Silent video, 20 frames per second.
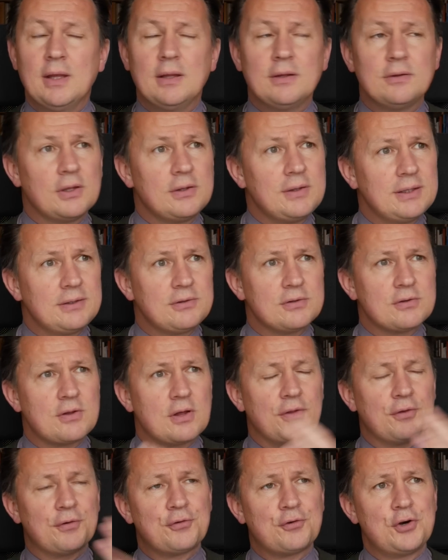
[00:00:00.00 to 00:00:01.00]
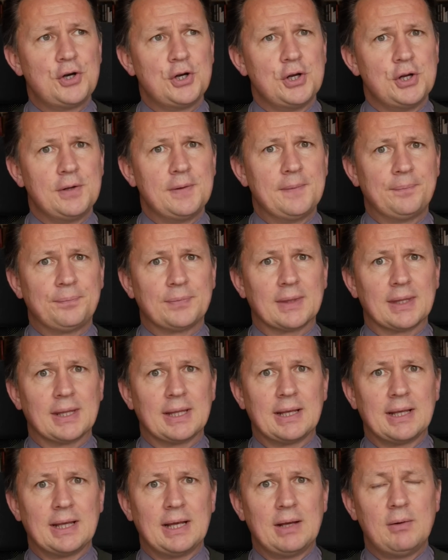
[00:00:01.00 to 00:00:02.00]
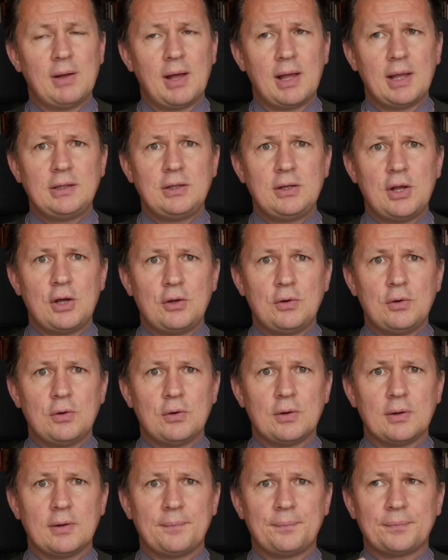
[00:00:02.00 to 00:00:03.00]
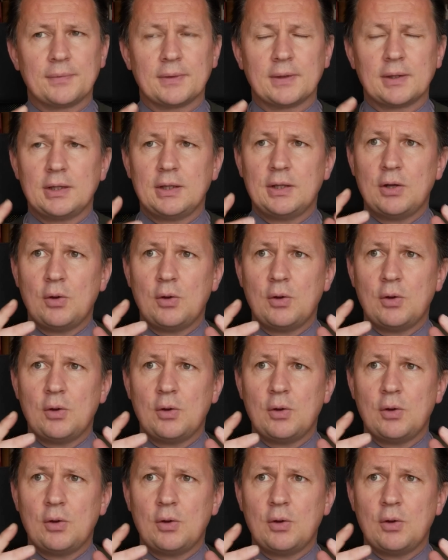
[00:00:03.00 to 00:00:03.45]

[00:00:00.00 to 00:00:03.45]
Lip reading: So this has gone through, and you